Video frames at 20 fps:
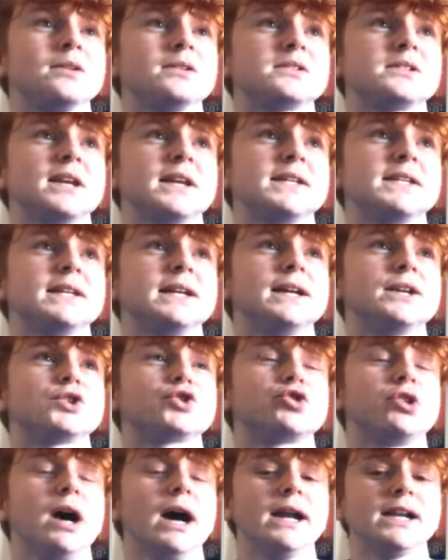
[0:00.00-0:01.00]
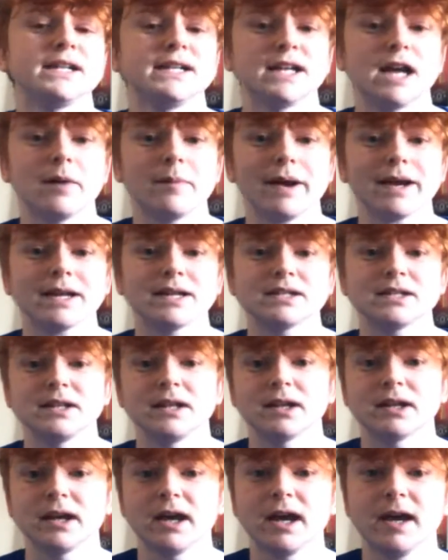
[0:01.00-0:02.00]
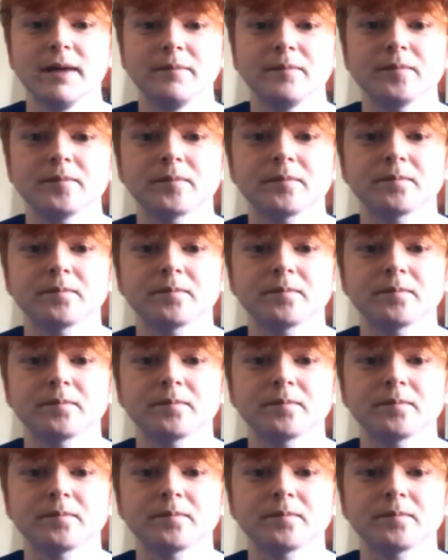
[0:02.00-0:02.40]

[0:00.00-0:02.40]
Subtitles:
City here trying to get back into the game.